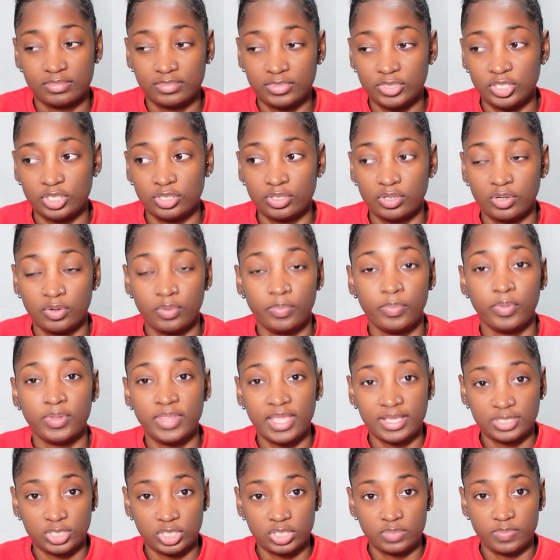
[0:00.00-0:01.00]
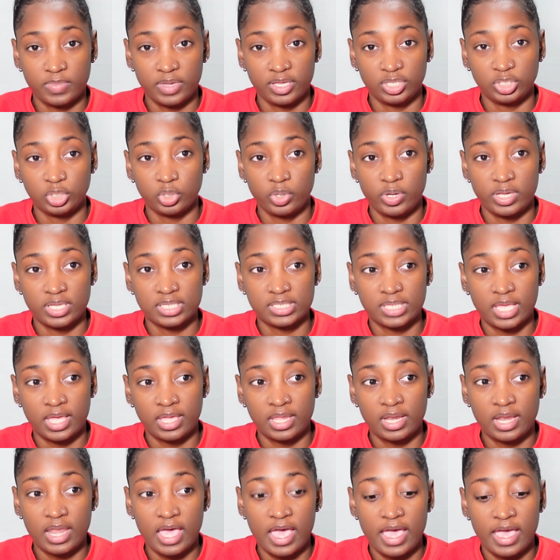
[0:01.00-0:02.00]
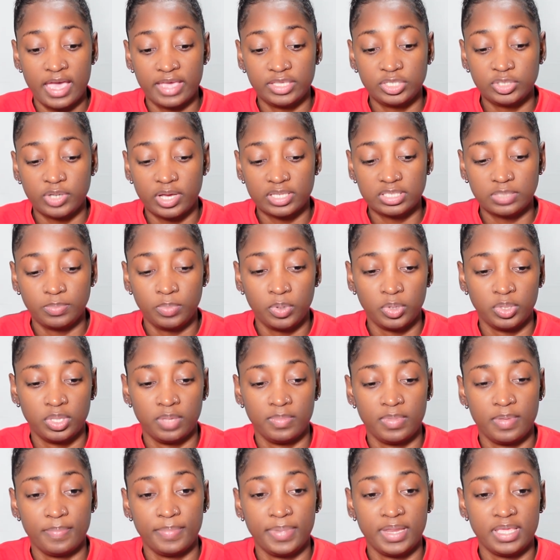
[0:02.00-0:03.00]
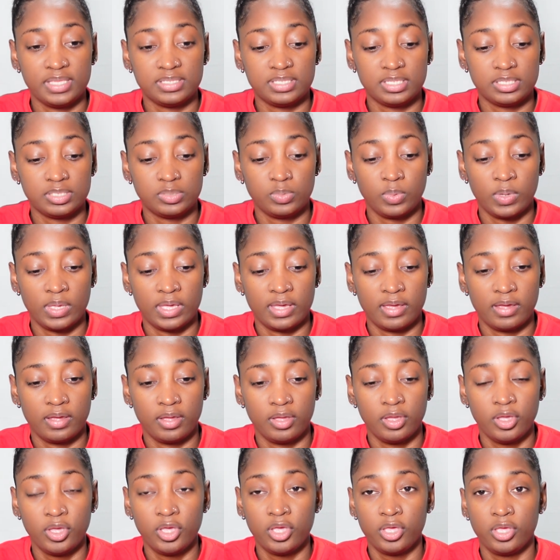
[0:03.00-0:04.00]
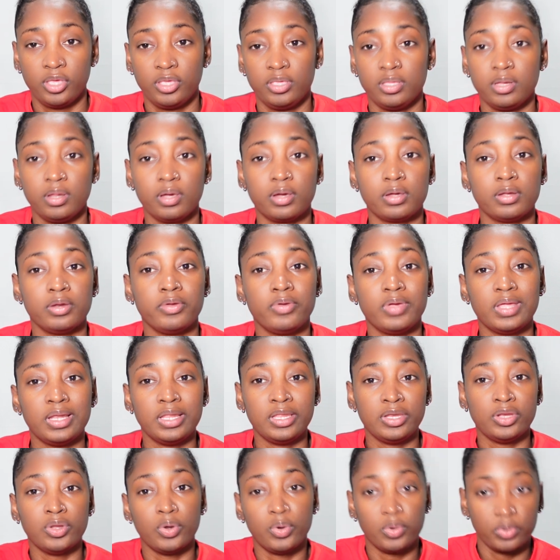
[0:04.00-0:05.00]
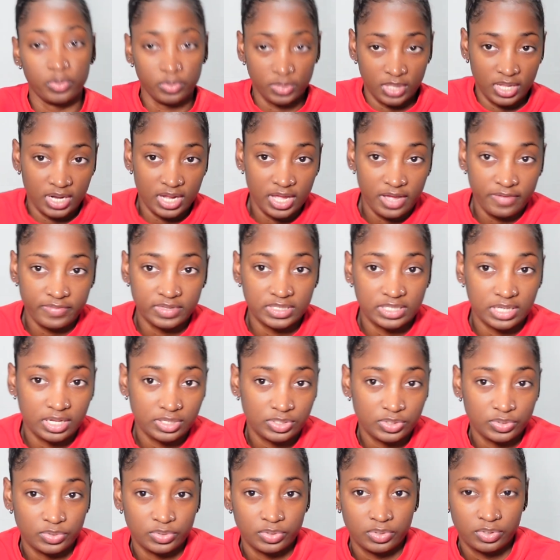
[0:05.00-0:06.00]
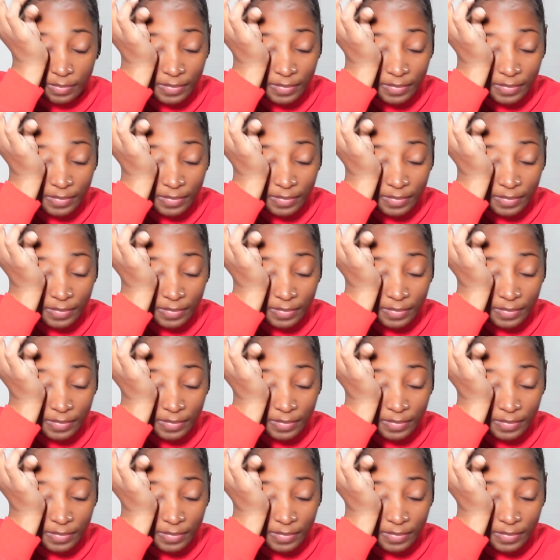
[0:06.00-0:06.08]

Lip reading: you know, but that's just my choice, and I try to put them in places where you're not gonna really know that I have a tattoo.